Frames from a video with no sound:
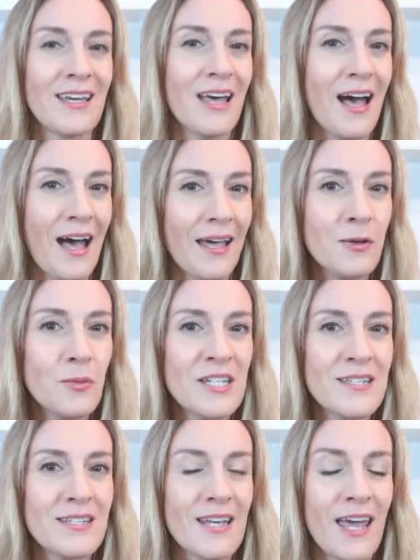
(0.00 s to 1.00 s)
I
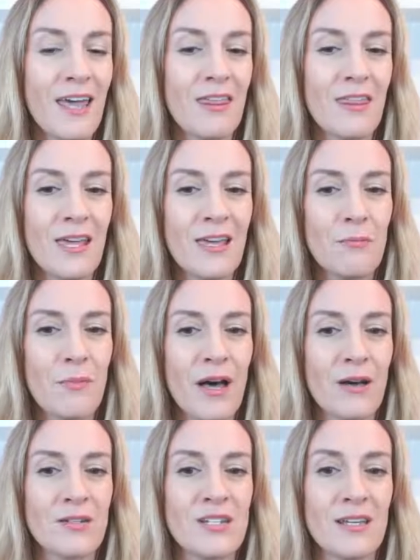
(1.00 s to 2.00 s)
always say think
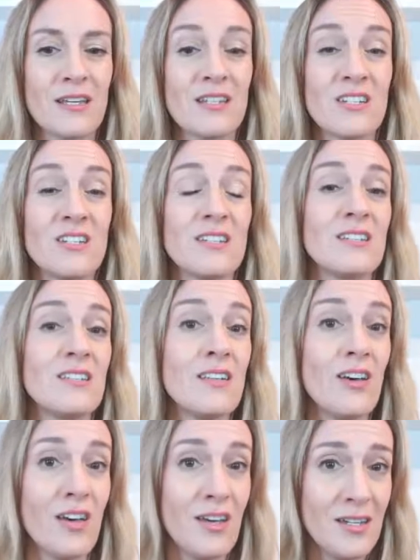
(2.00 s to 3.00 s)
about
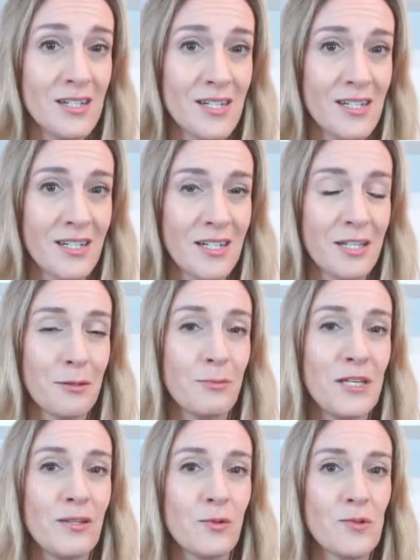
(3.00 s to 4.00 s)
dessert
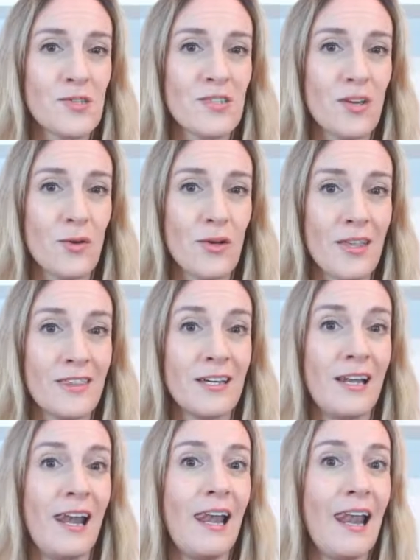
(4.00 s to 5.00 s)
being also the
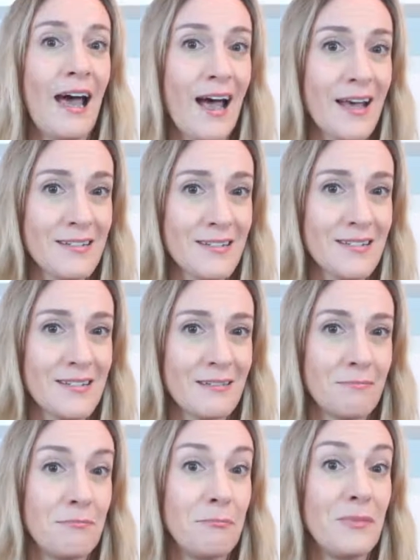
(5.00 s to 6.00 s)
last
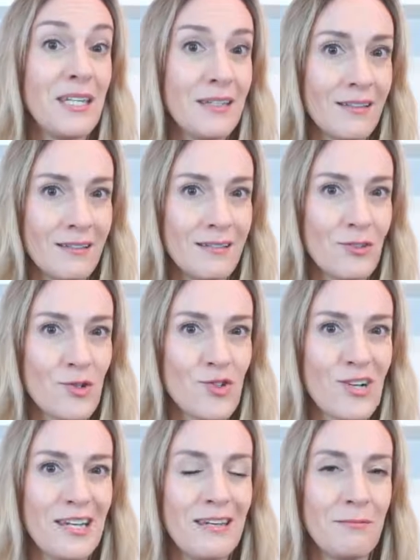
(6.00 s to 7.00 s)
meal.
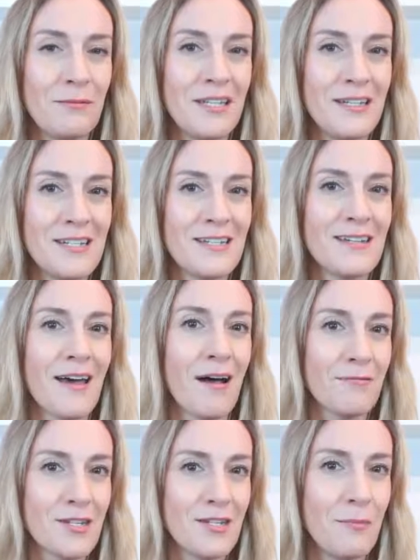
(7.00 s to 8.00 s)
Usually we eat it
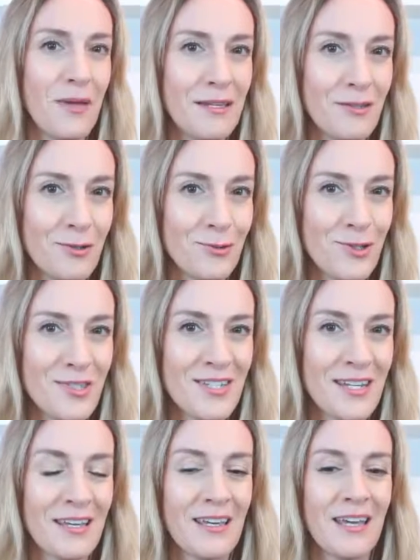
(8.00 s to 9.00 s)
after the main course,
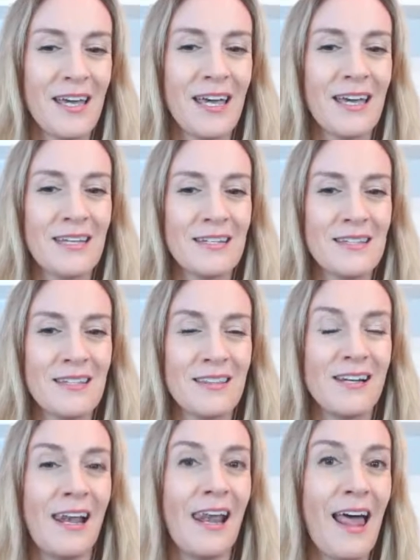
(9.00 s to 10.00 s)
and the
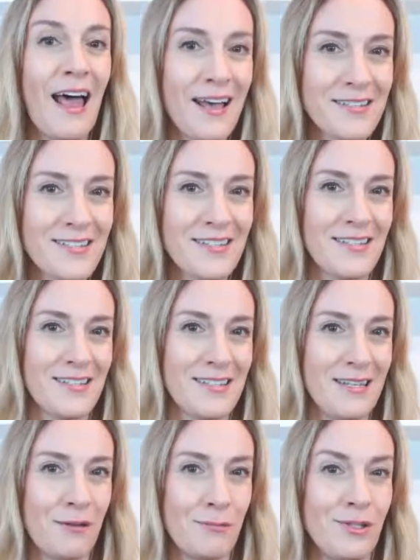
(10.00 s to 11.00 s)
last
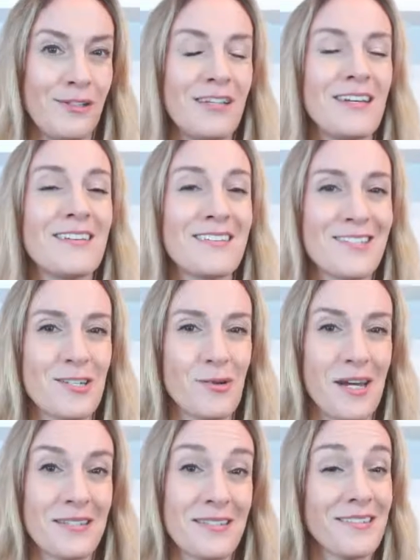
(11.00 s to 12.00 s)
syllable is
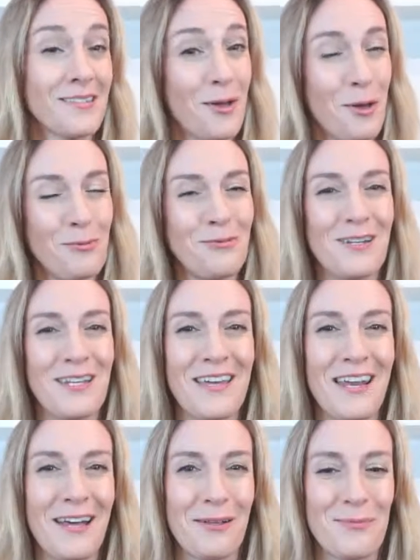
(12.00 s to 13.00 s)
stressed. So hopefully
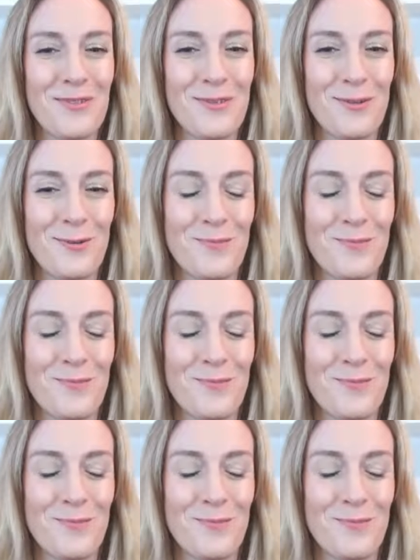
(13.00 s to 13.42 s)
that helps you.